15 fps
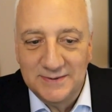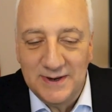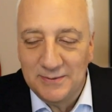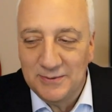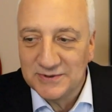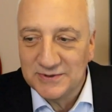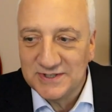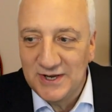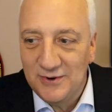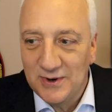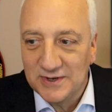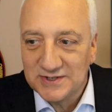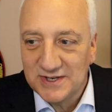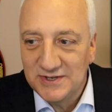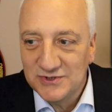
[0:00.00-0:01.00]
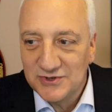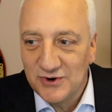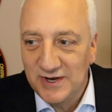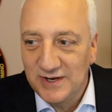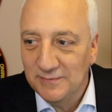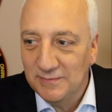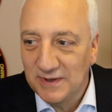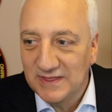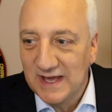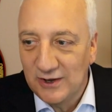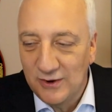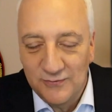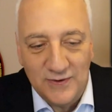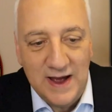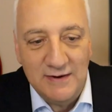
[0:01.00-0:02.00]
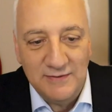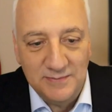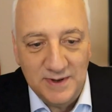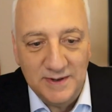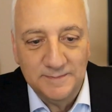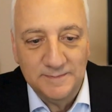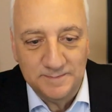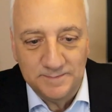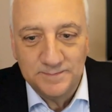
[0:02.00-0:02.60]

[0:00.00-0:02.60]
maybe we'll see who else can join you. But thank you for having me.